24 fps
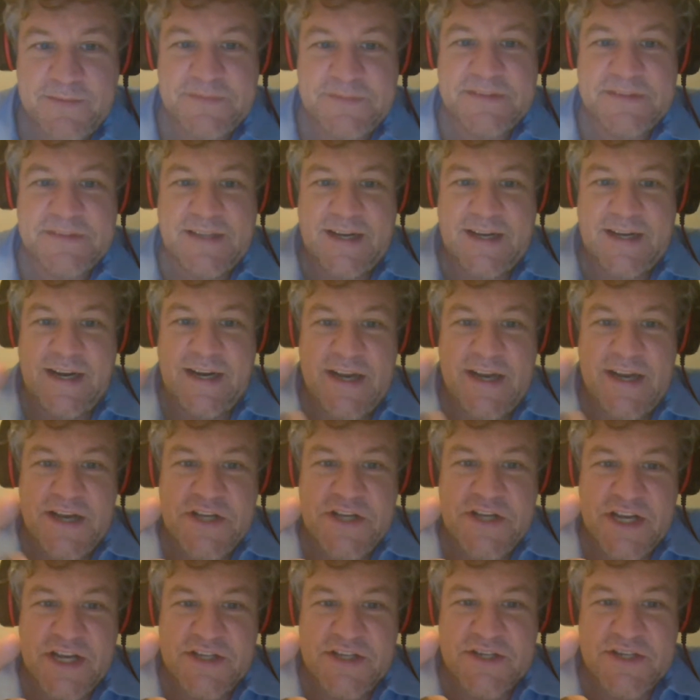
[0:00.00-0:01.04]
ID
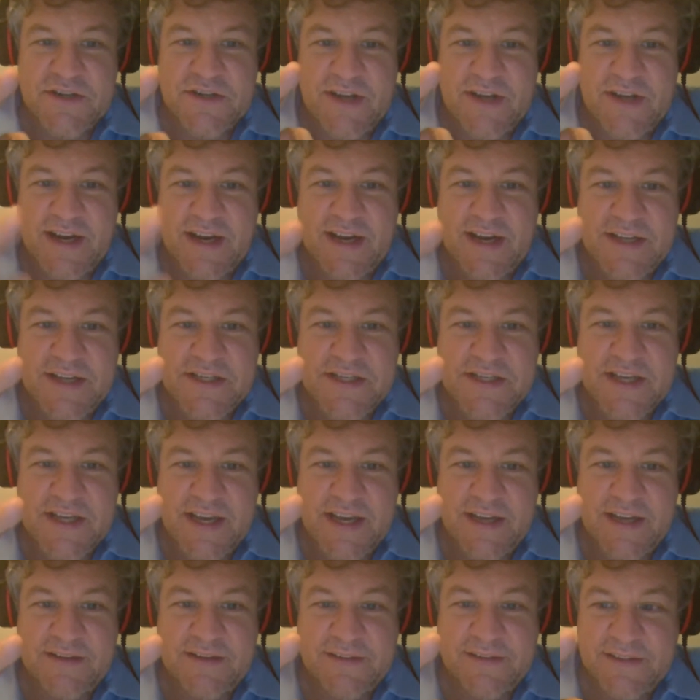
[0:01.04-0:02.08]
Jester, like I
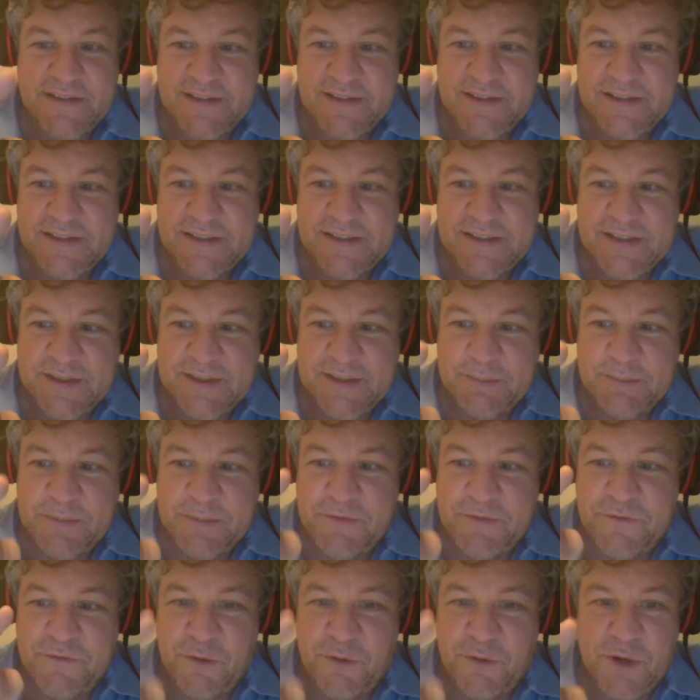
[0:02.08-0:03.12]
said,
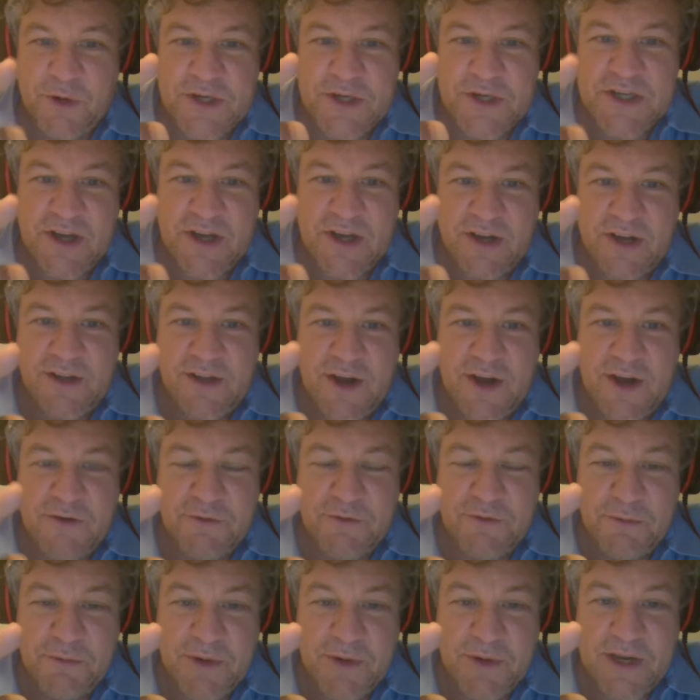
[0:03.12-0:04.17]
before it's all over
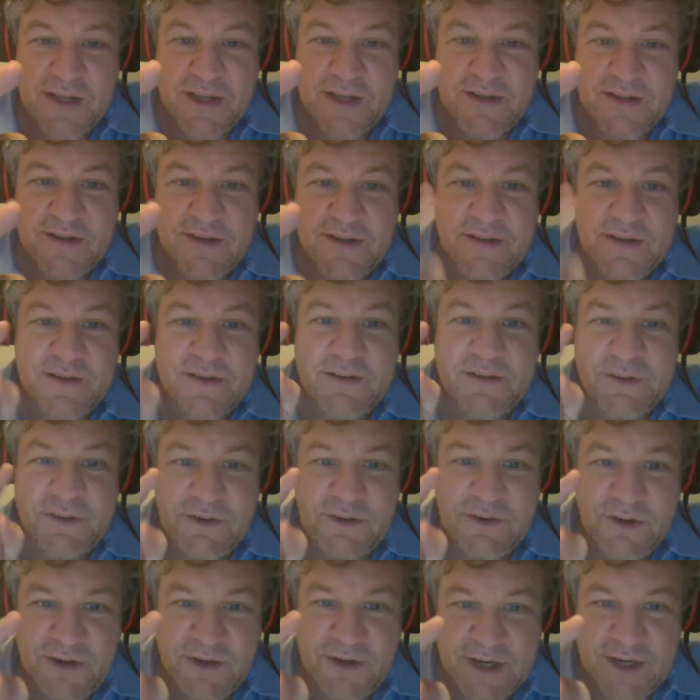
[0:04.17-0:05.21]
with, you're
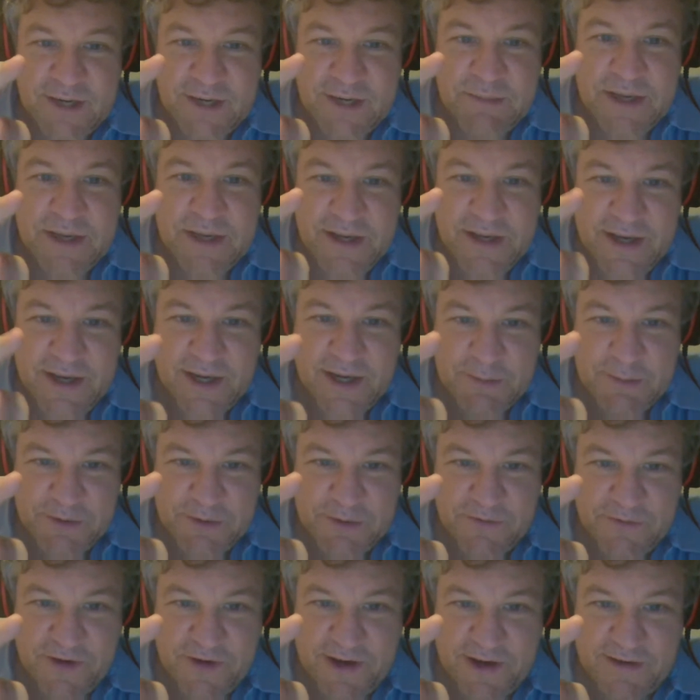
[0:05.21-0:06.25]
going to be a Cubs
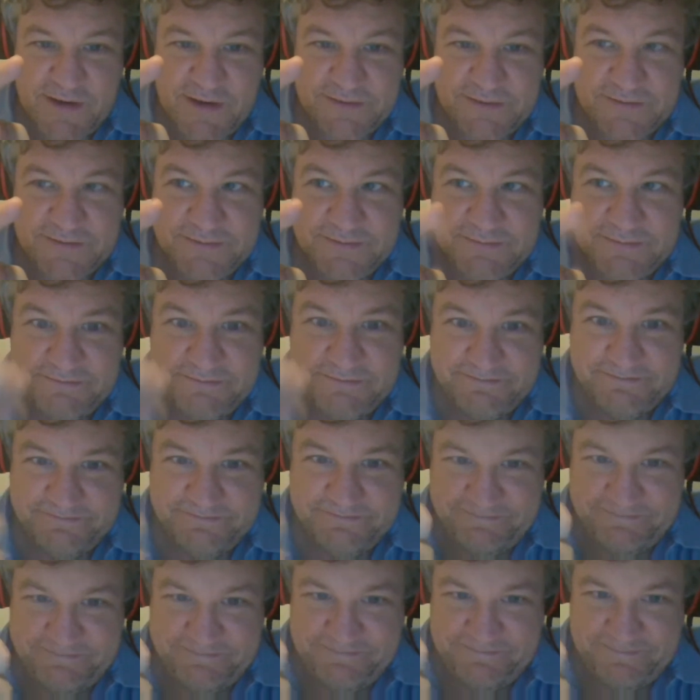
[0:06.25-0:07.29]
fan.
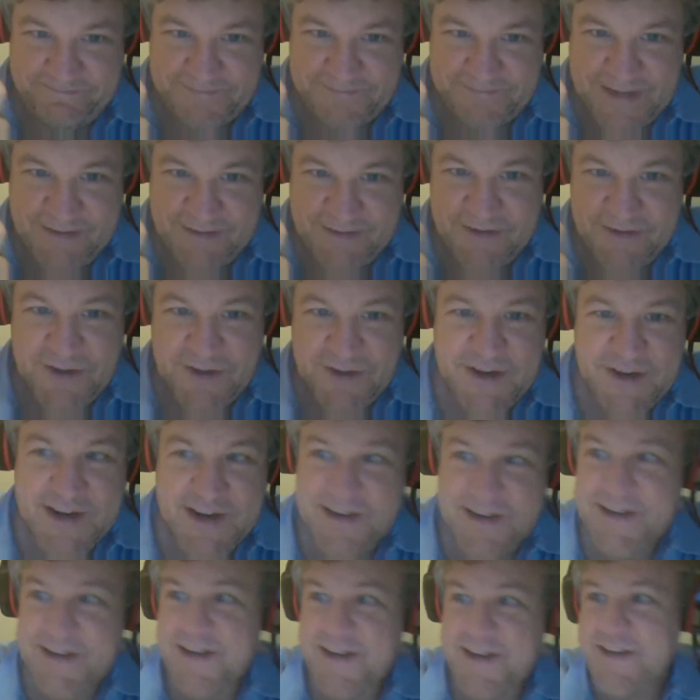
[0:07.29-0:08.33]
Have a good night,
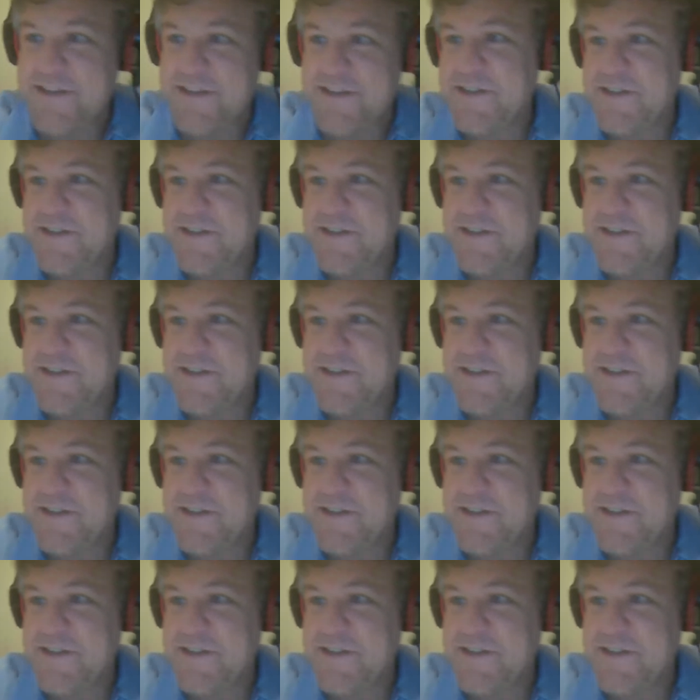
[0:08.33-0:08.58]
guys.